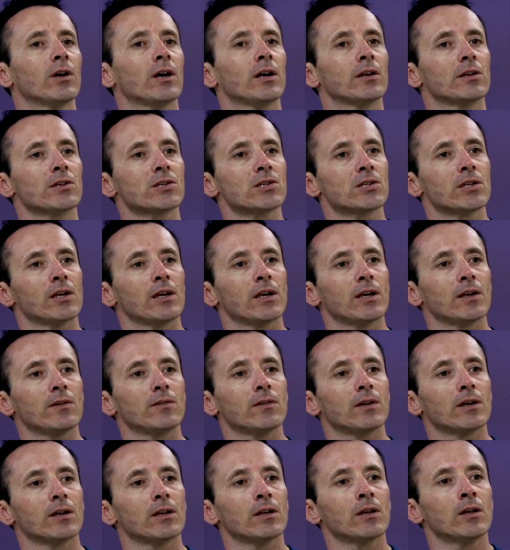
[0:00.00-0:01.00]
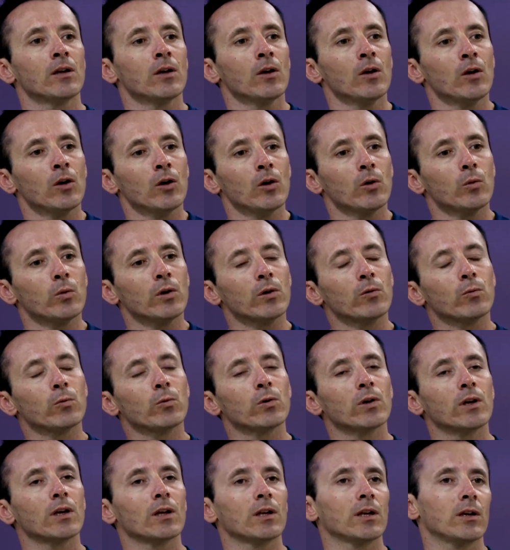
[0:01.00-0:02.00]
understand that we
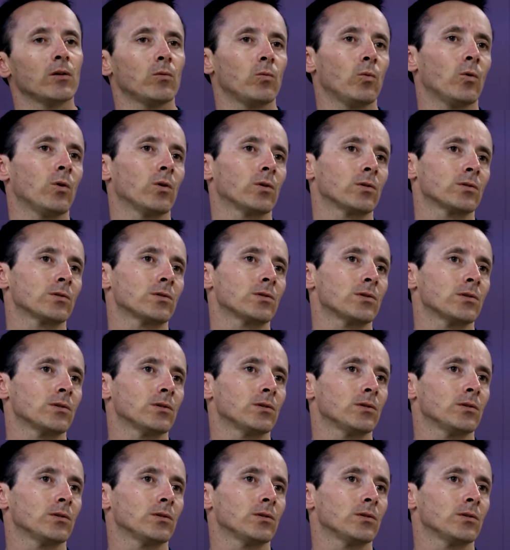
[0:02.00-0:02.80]
really want